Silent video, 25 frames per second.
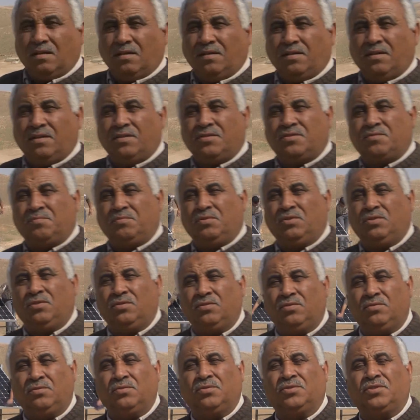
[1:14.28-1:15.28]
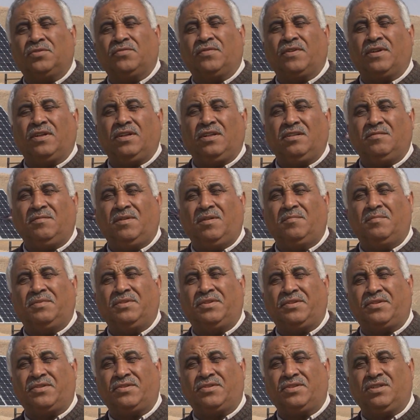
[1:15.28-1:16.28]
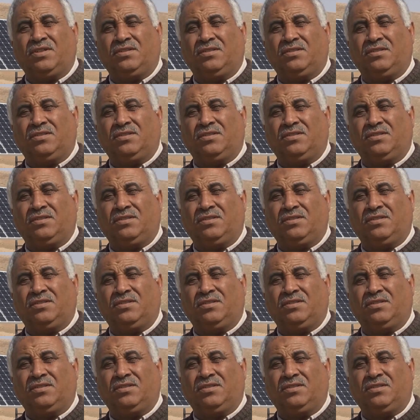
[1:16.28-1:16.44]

is Mohammed Youssef Khalil from the Al